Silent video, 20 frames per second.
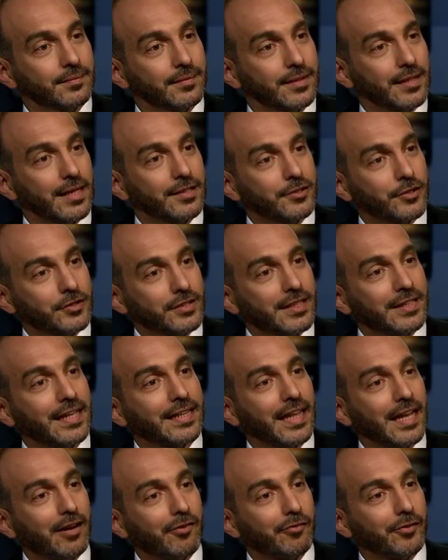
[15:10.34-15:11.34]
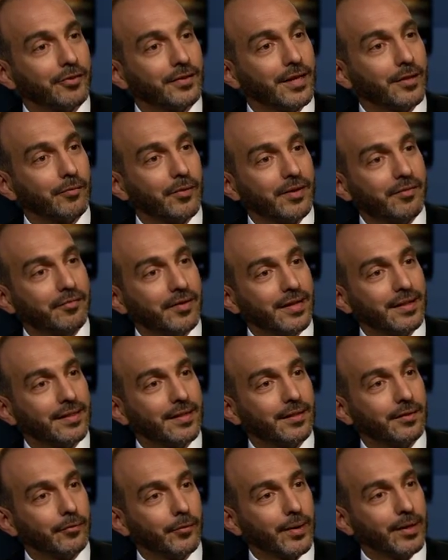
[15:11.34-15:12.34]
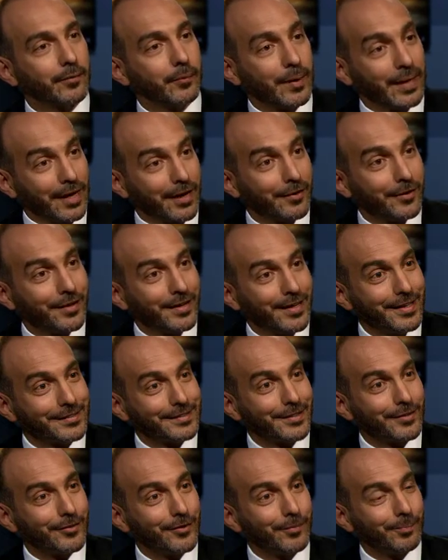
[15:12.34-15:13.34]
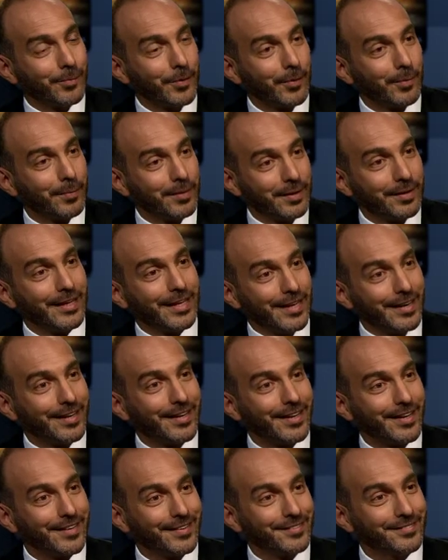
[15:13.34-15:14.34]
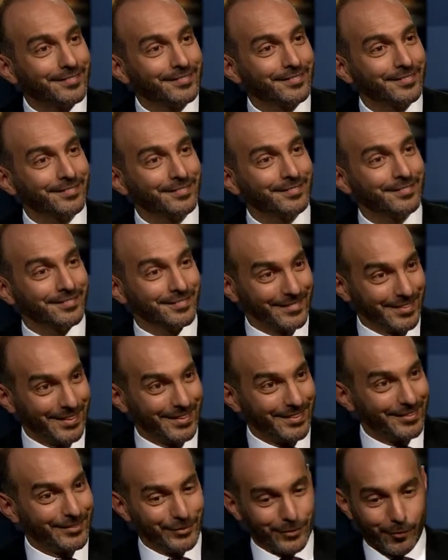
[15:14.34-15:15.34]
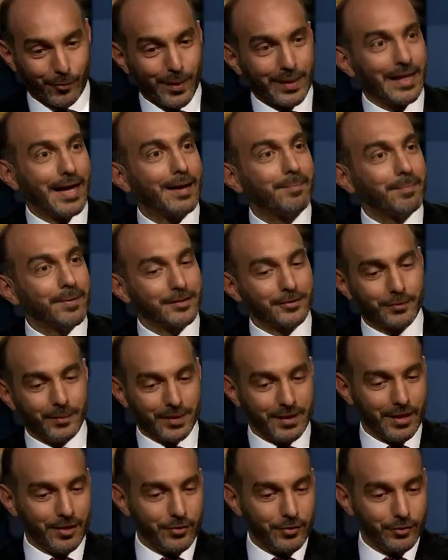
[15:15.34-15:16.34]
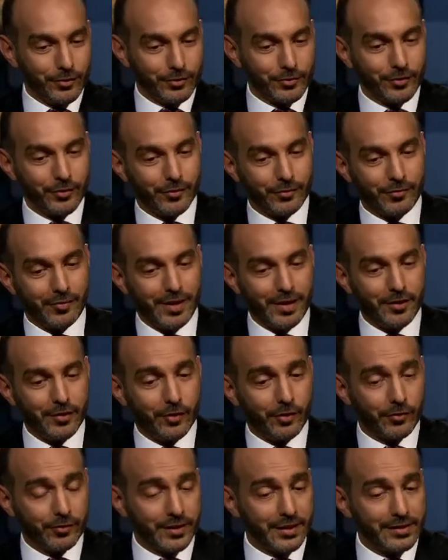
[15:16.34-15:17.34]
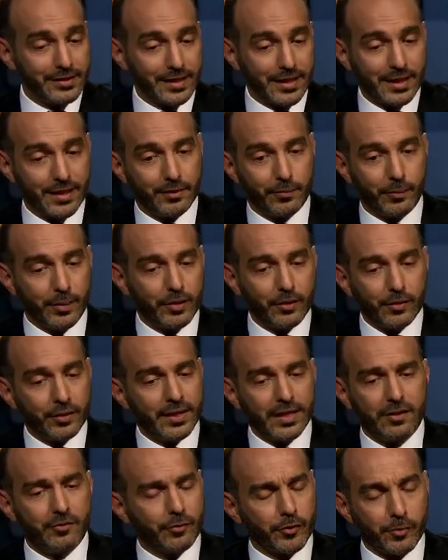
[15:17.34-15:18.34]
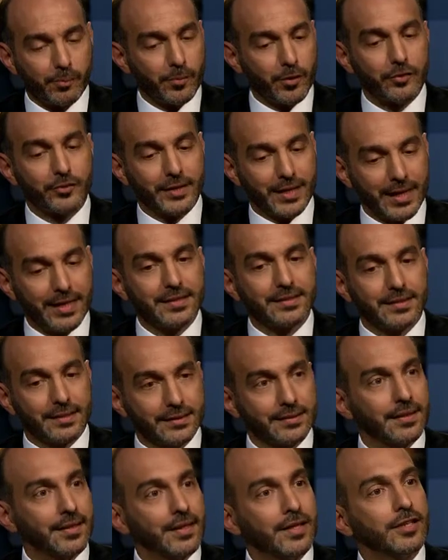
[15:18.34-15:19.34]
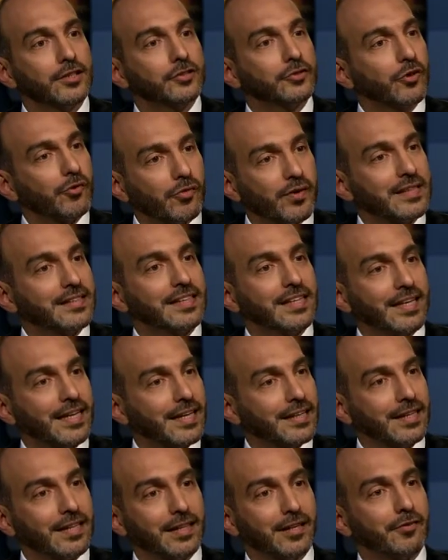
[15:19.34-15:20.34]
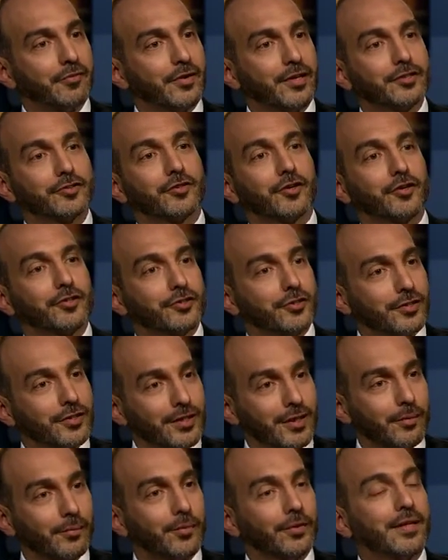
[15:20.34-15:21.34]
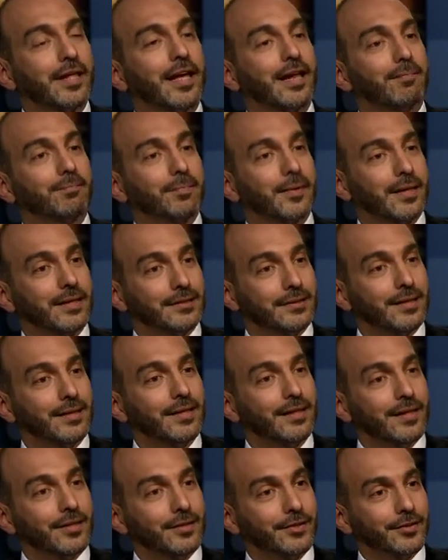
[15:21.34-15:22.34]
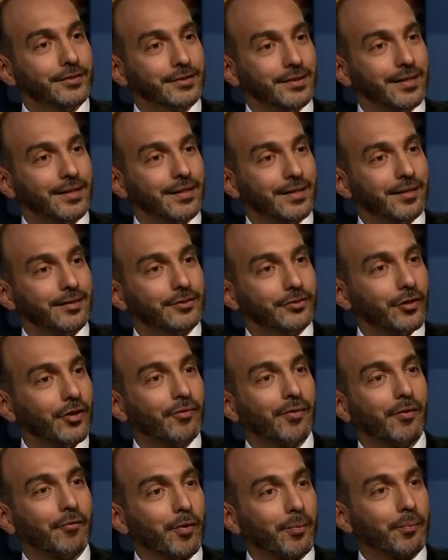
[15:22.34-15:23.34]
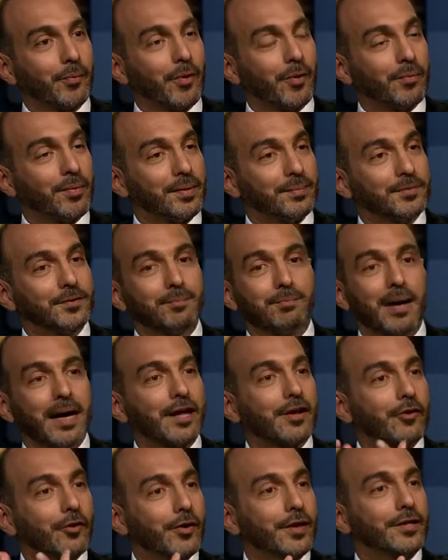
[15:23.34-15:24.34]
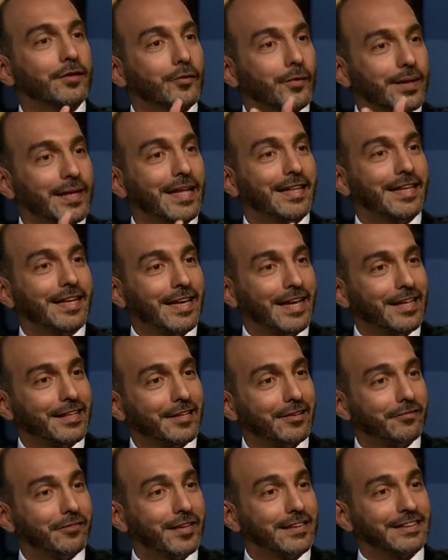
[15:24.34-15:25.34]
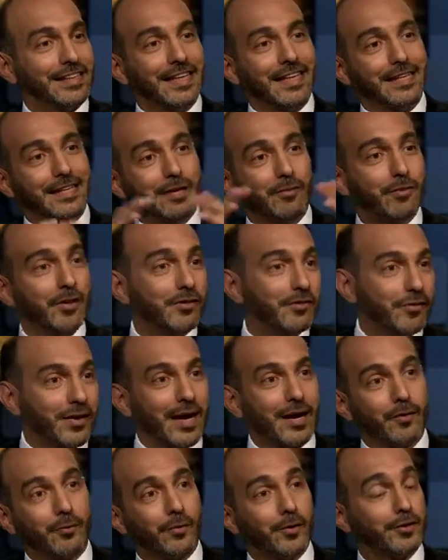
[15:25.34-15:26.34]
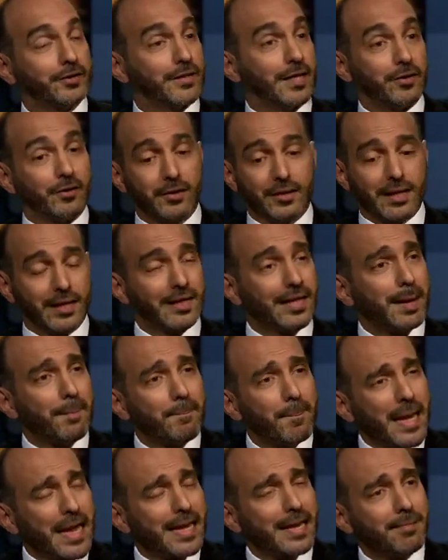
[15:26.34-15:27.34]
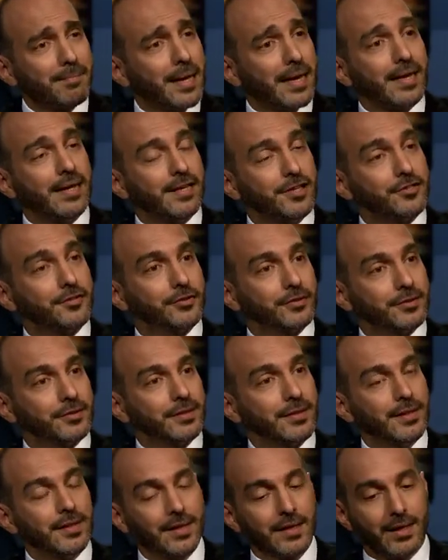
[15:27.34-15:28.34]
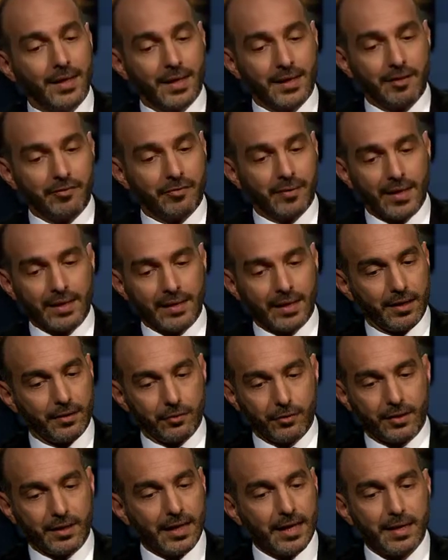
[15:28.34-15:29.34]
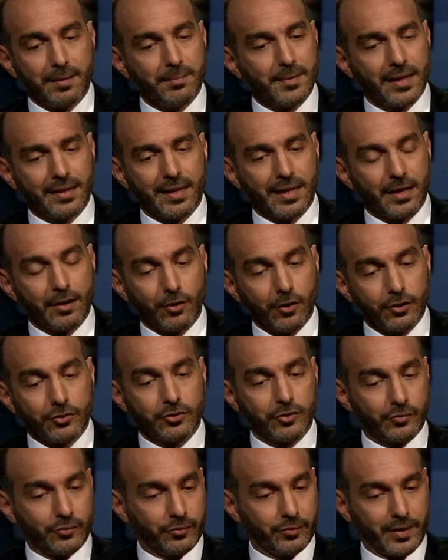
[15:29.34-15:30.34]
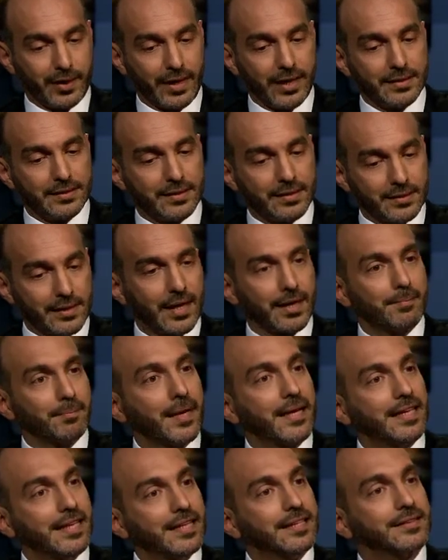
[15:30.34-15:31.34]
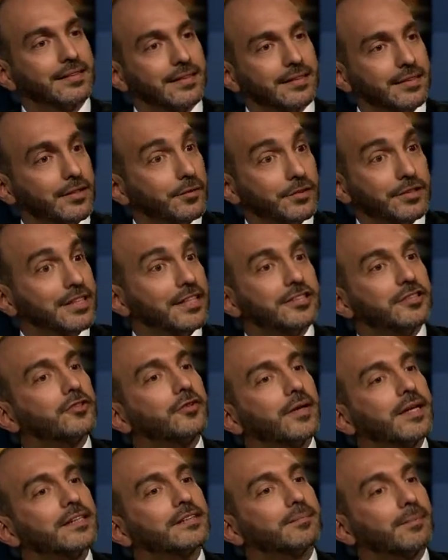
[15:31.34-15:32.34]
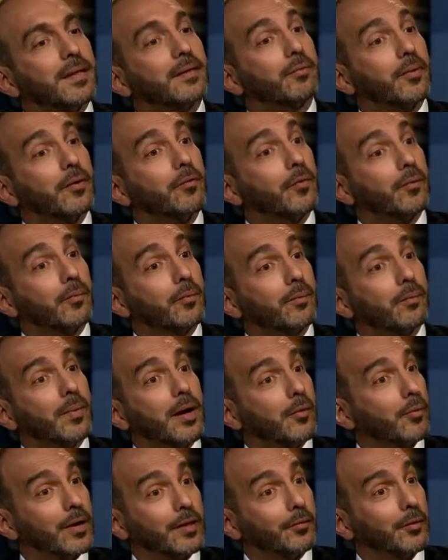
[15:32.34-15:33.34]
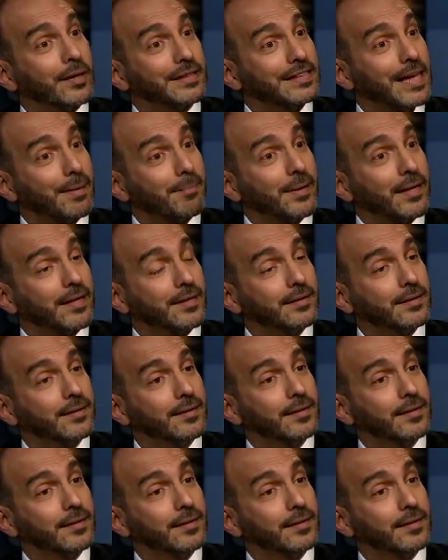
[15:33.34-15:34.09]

that's using the telephone that we invented, what, 100 years ago, probably near here. Okay? So what happens with the use of video of this kind? We don't need, for most cases, sophisticated infrastructure that would help us, you see, solve our problems by going to a dedicated facility with firewalls and all that. There are many, many issues. And in fact, I could claim that there are lots of cases like my niece's. She was distressed by what, by what was happening.